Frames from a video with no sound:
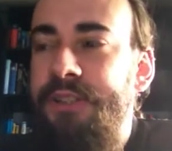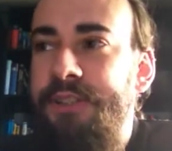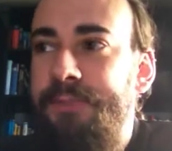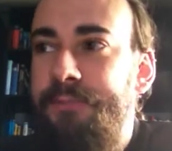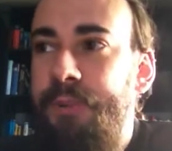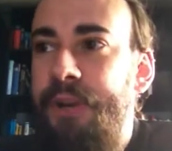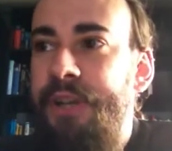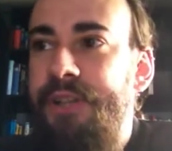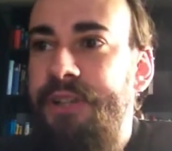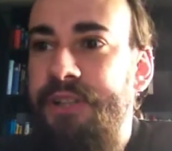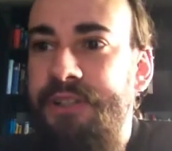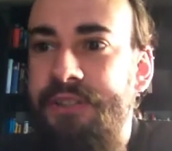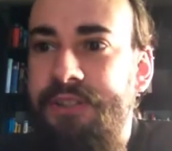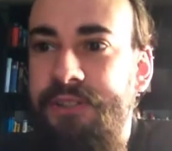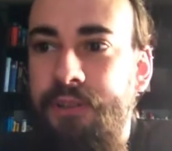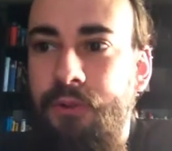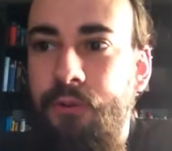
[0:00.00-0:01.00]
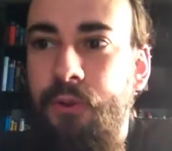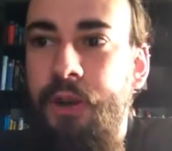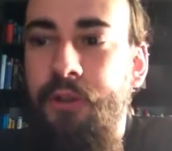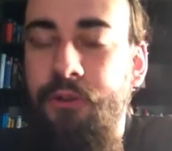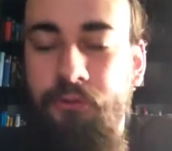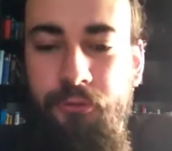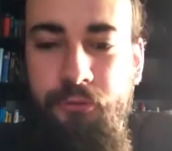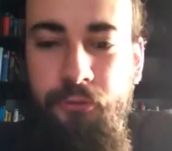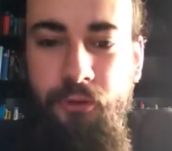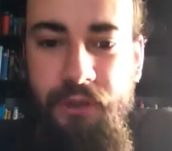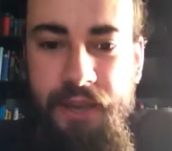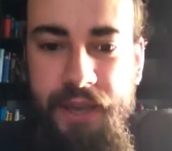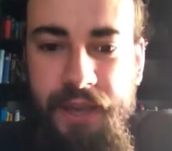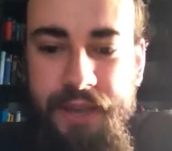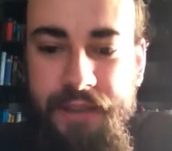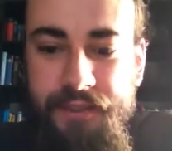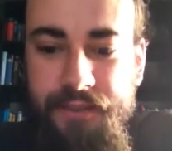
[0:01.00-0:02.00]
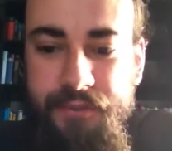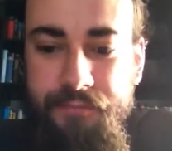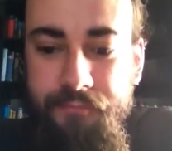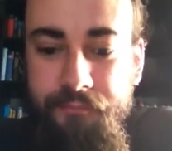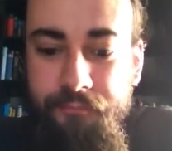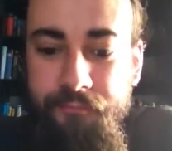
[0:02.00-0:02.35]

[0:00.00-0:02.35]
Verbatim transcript: expressions, so I don't forget